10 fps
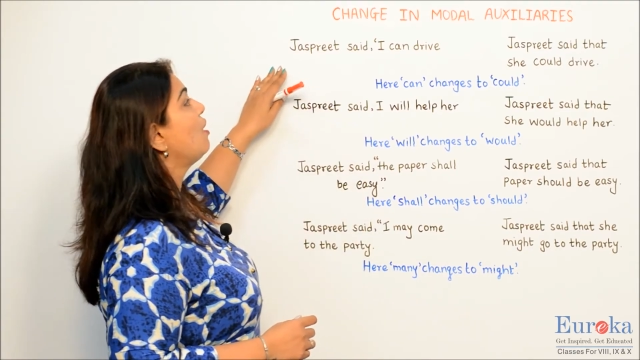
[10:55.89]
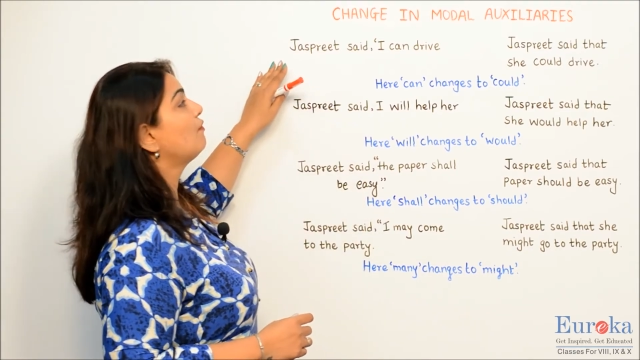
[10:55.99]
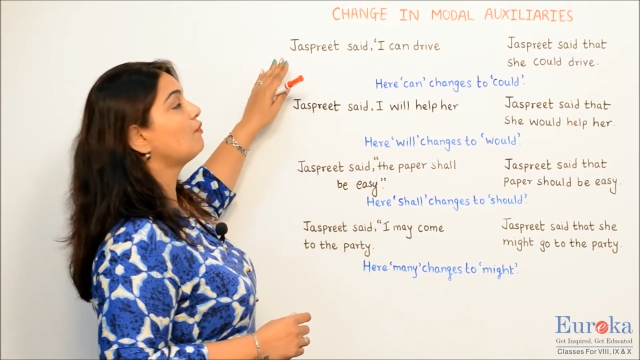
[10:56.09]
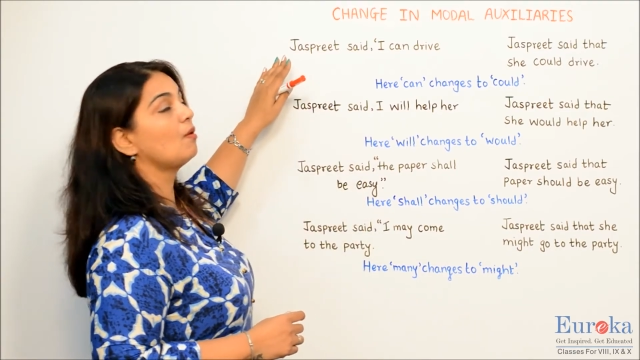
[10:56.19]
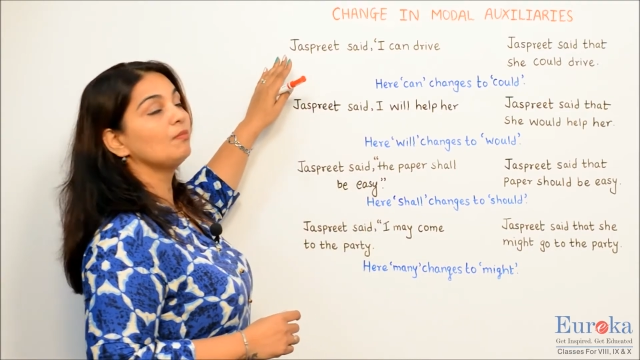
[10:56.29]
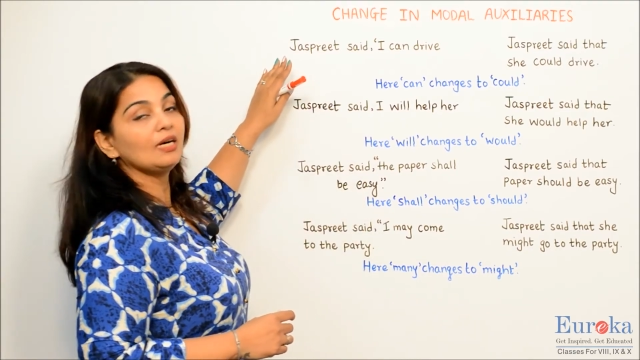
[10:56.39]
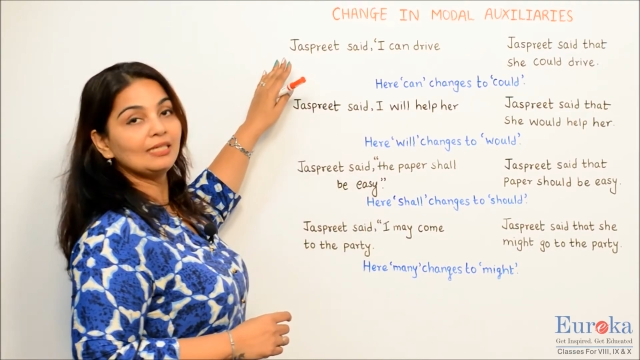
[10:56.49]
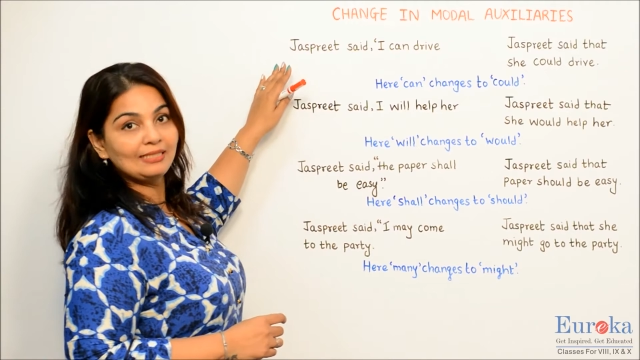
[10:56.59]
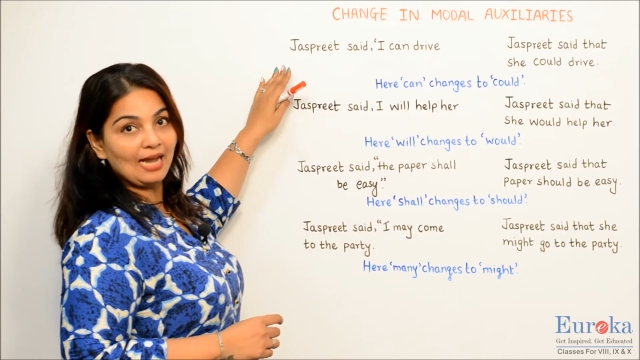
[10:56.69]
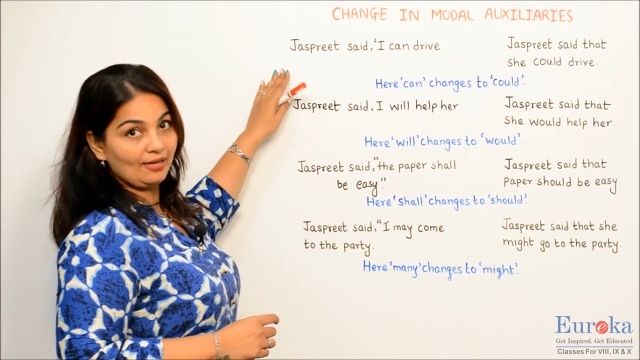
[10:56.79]
from a
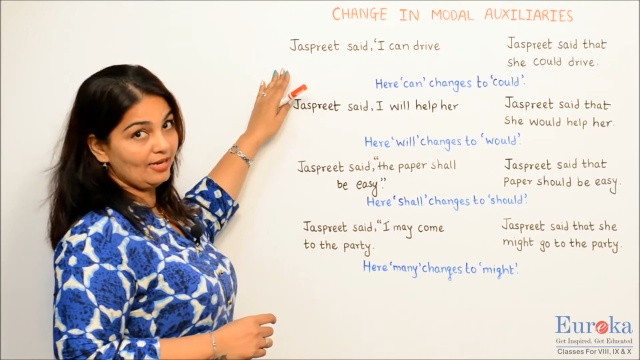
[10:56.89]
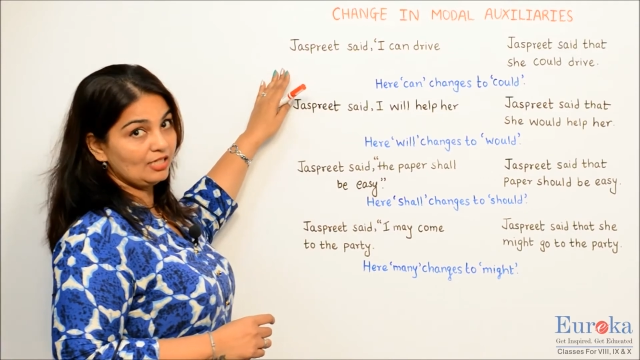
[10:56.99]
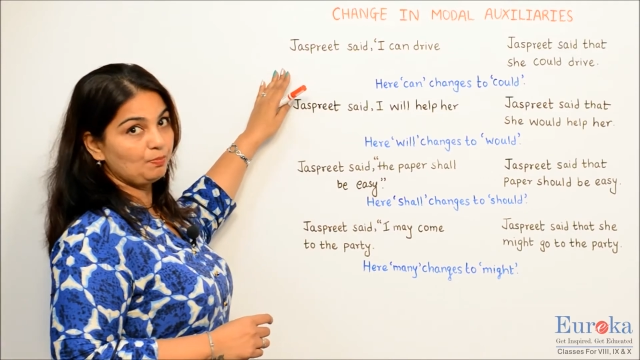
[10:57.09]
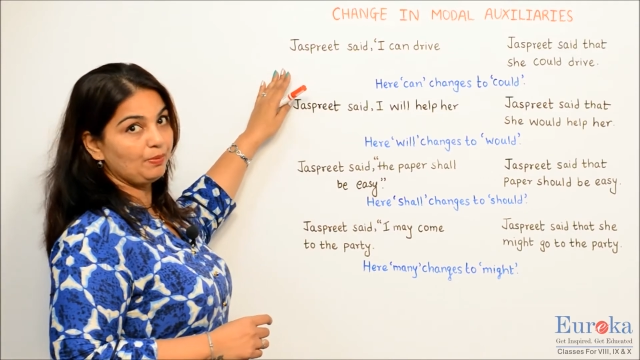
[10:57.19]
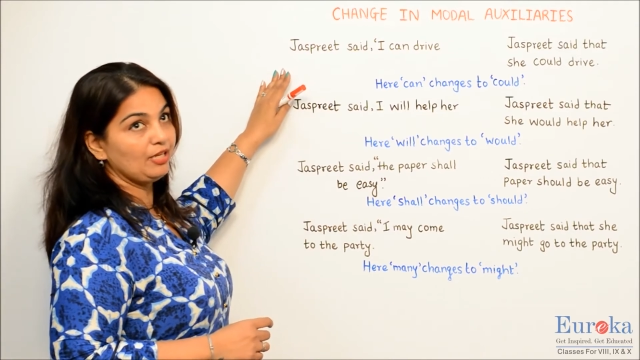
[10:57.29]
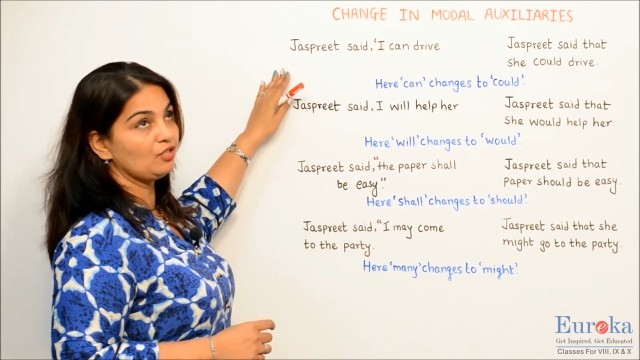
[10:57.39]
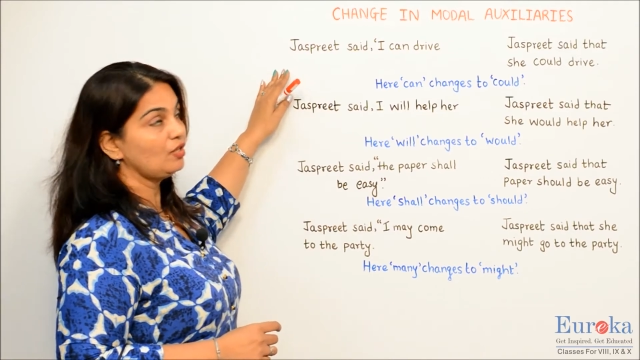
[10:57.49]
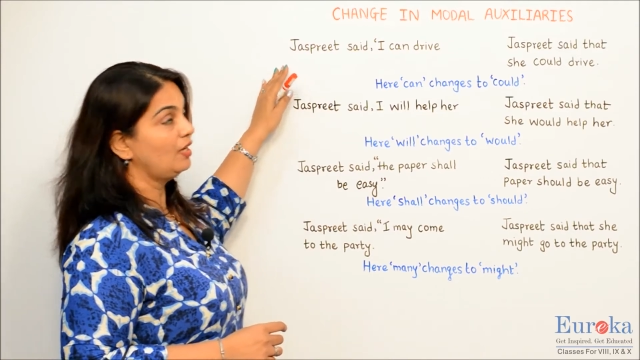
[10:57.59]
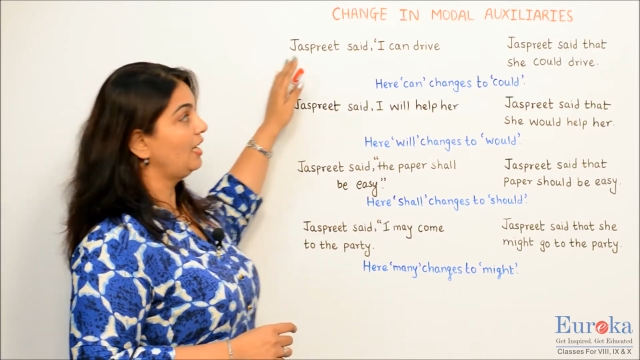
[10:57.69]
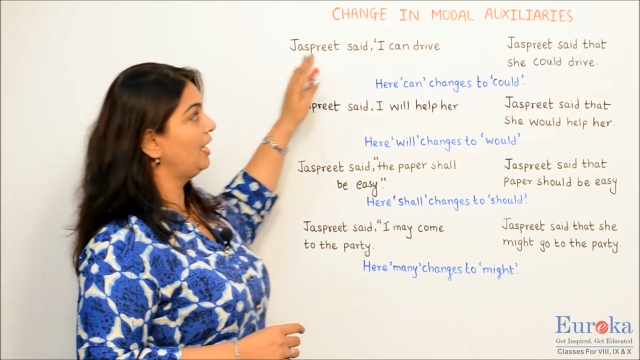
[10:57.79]
direct speech
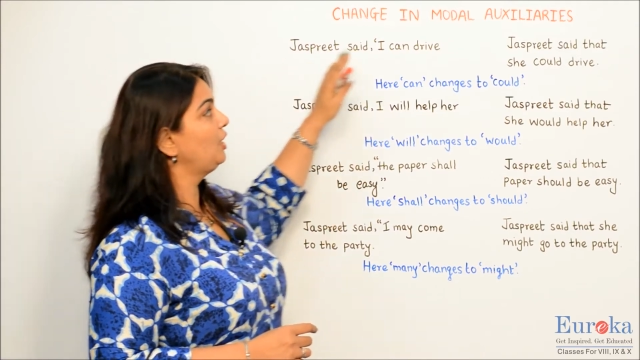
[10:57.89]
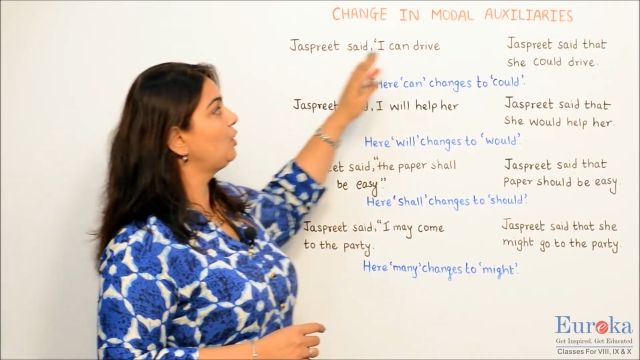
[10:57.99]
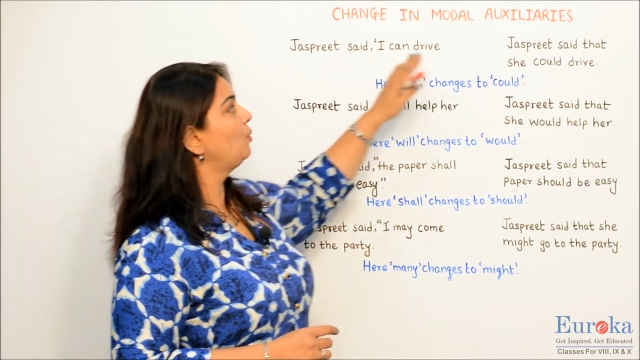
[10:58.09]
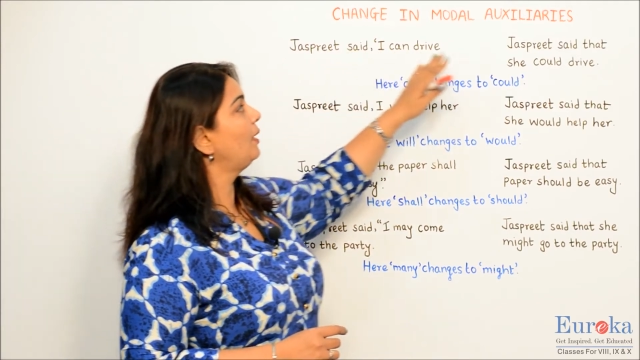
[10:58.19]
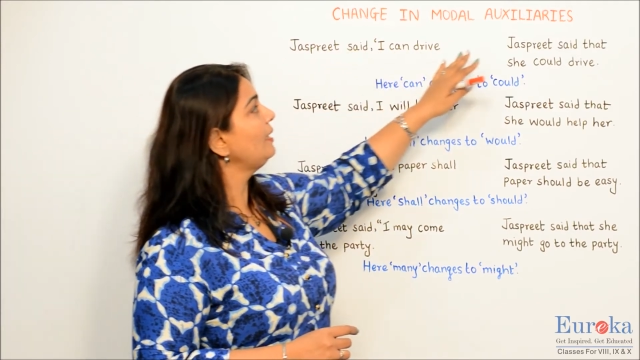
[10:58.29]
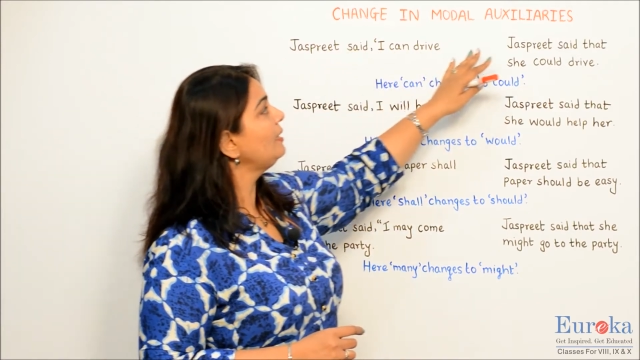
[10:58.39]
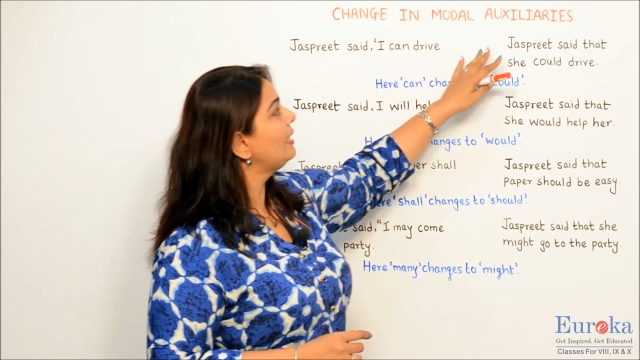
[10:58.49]
into an